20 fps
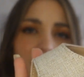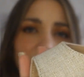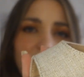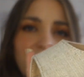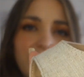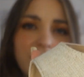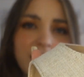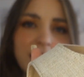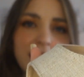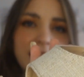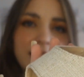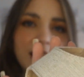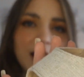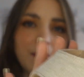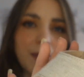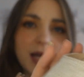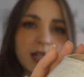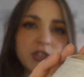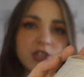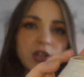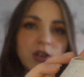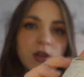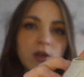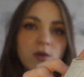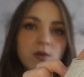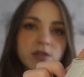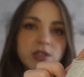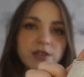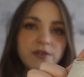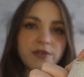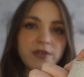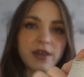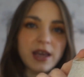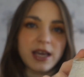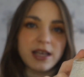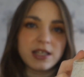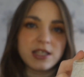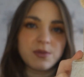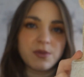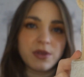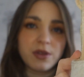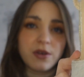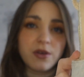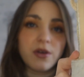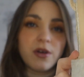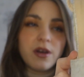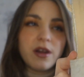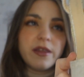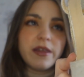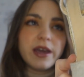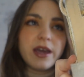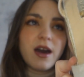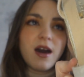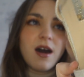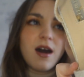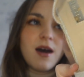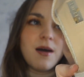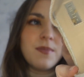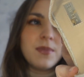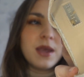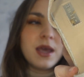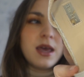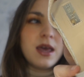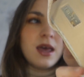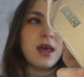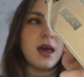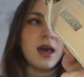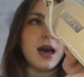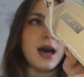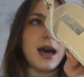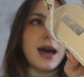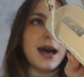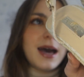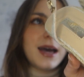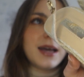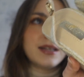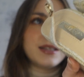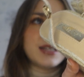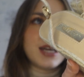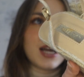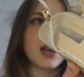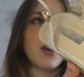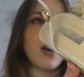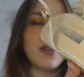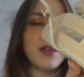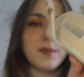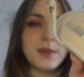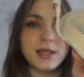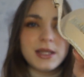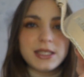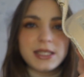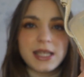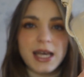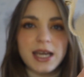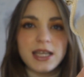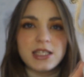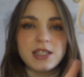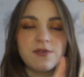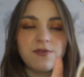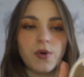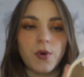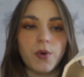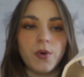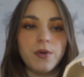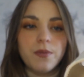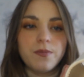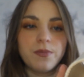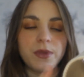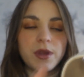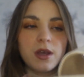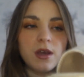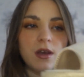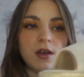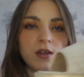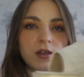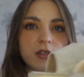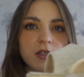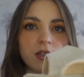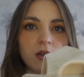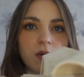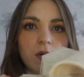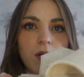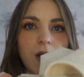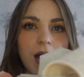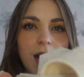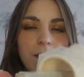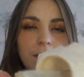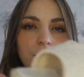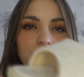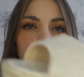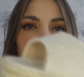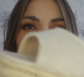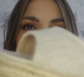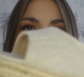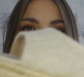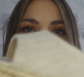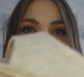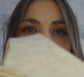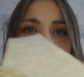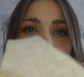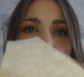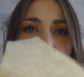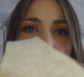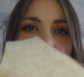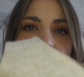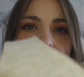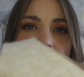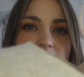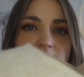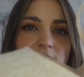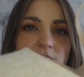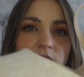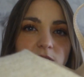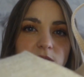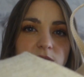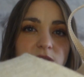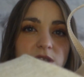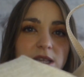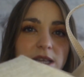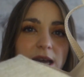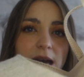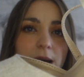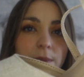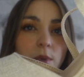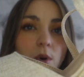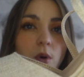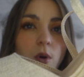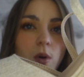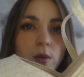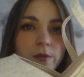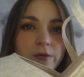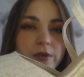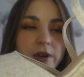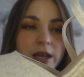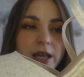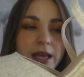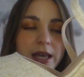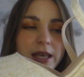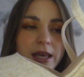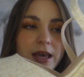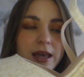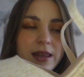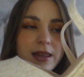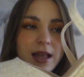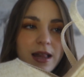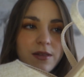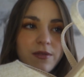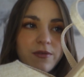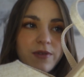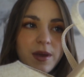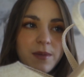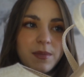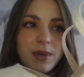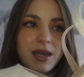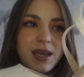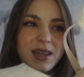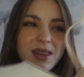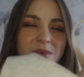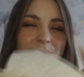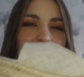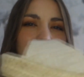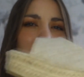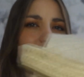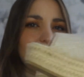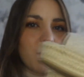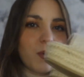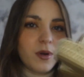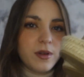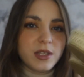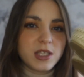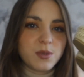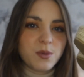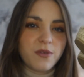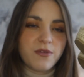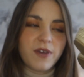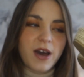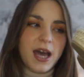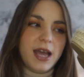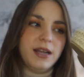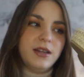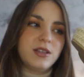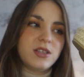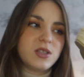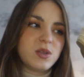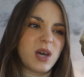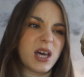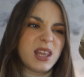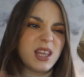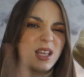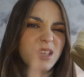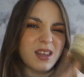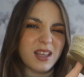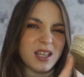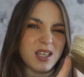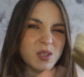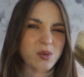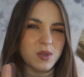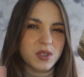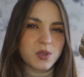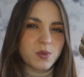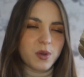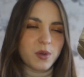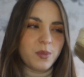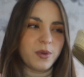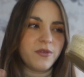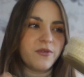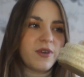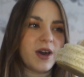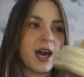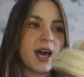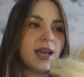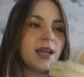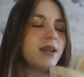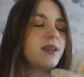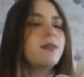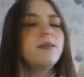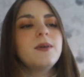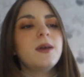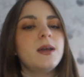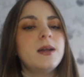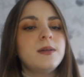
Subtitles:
I feel like they'll match loads of things with the colour they are. And I got them in the size 4, so I'm stuck to the size I usually am. Hopefully they'll fit me. The black ones were fine, so I think these ones will be fine.